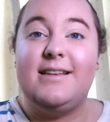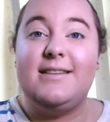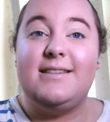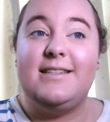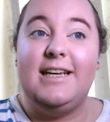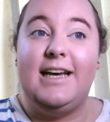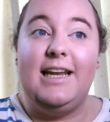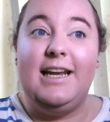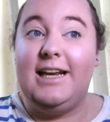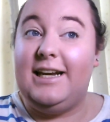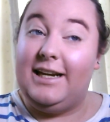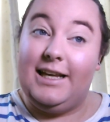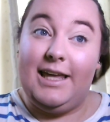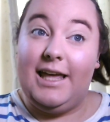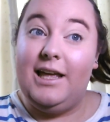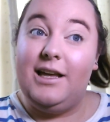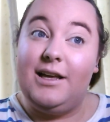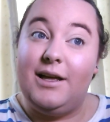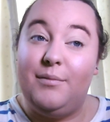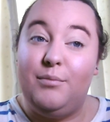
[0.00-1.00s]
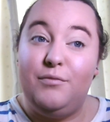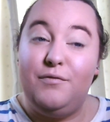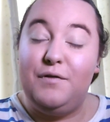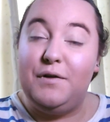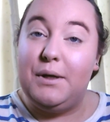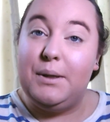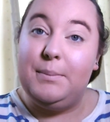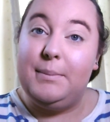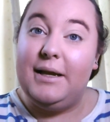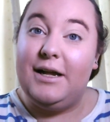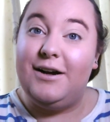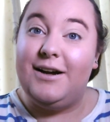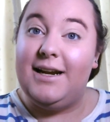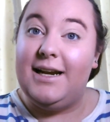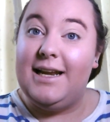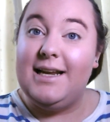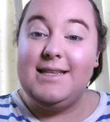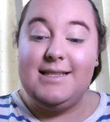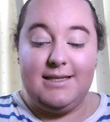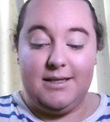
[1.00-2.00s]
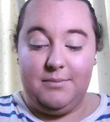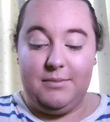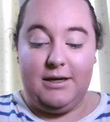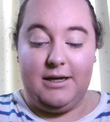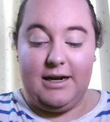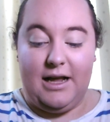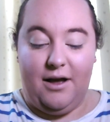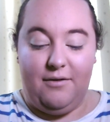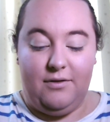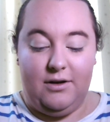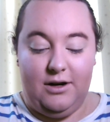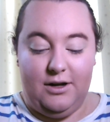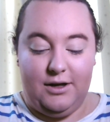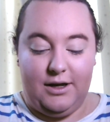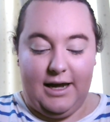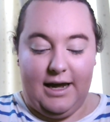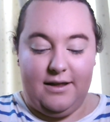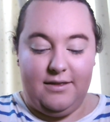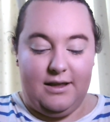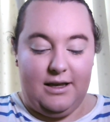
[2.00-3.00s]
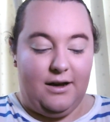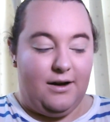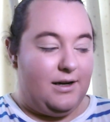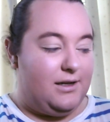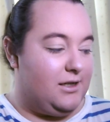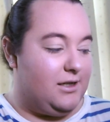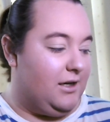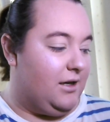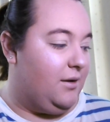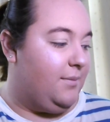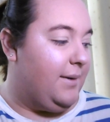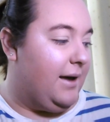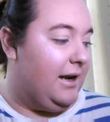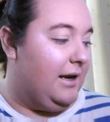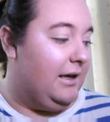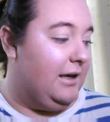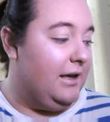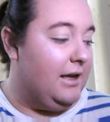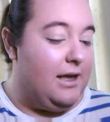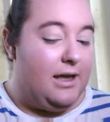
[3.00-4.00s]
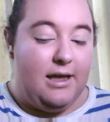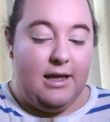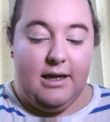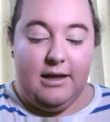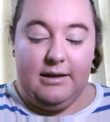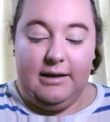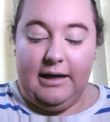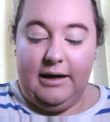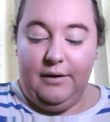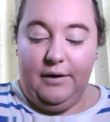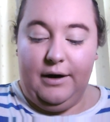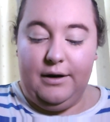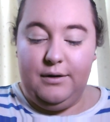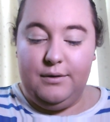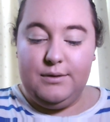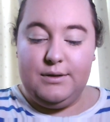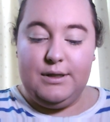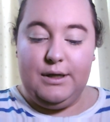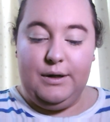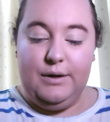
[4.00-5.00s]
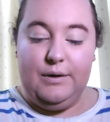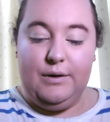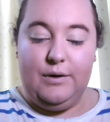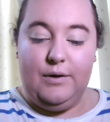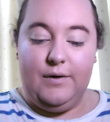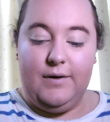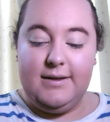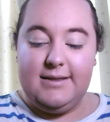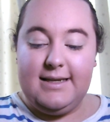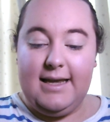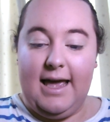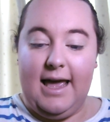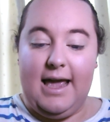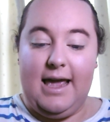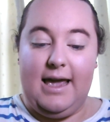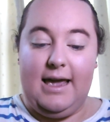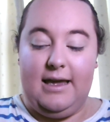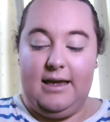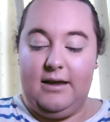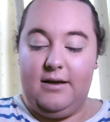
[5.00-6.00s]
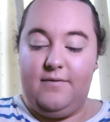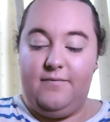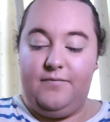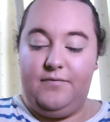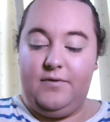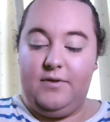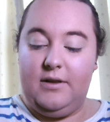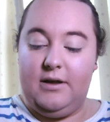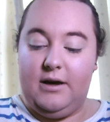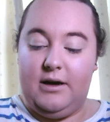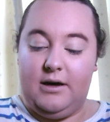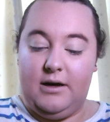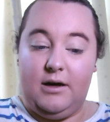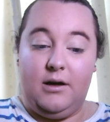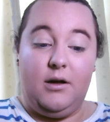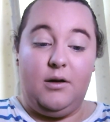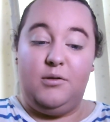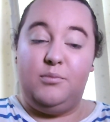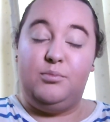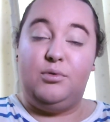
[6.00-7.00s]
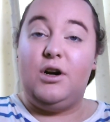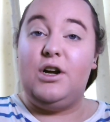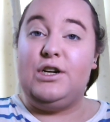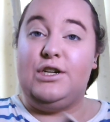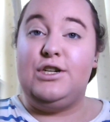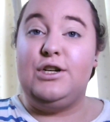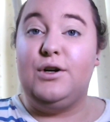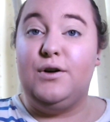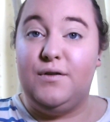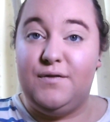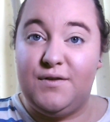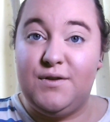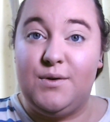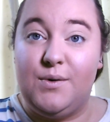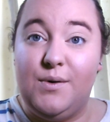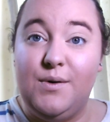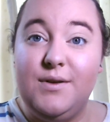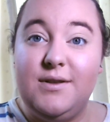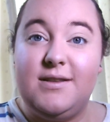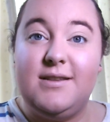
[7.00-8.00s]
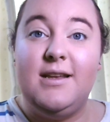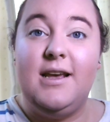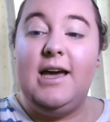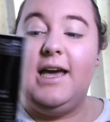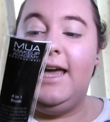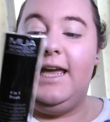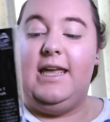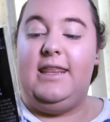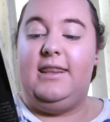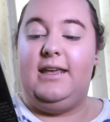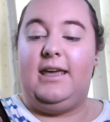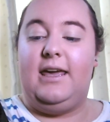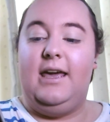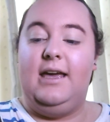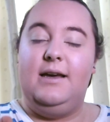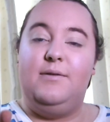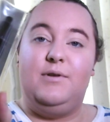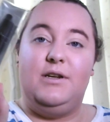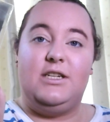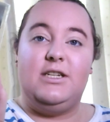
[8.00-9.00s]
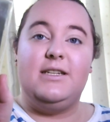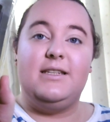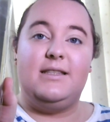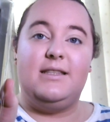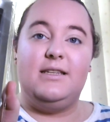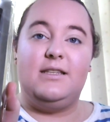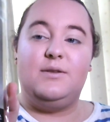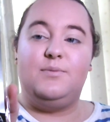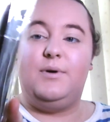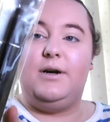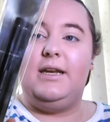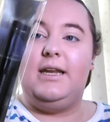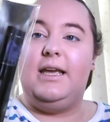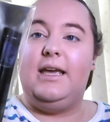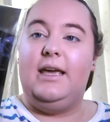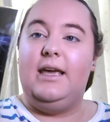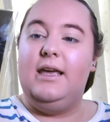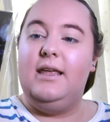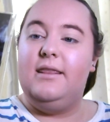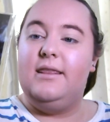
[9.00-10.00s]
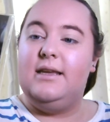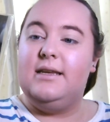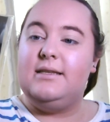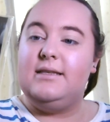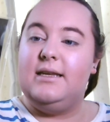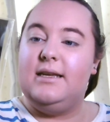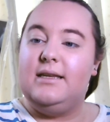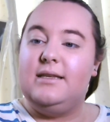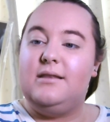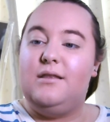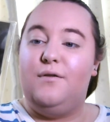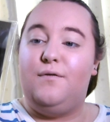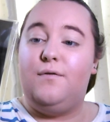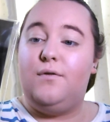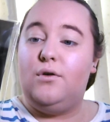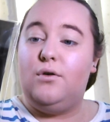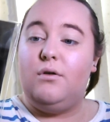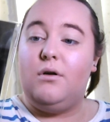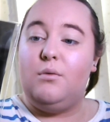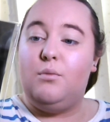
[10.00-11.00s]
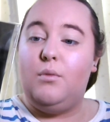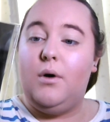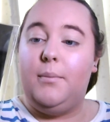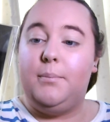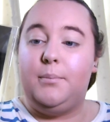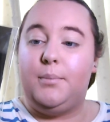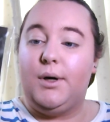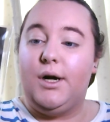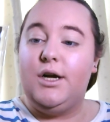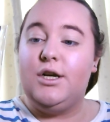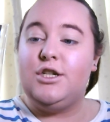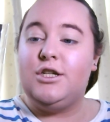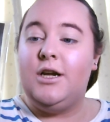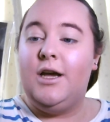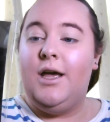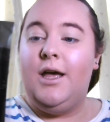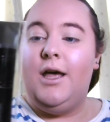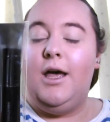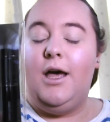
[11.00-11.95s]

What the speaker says: that settle in and get comfy on my eyelids, I'm going to have a look at the eyeshadow palette. Now I also got a brush of sorts in the kit, which is this one here. This is the 4-in-1 brush,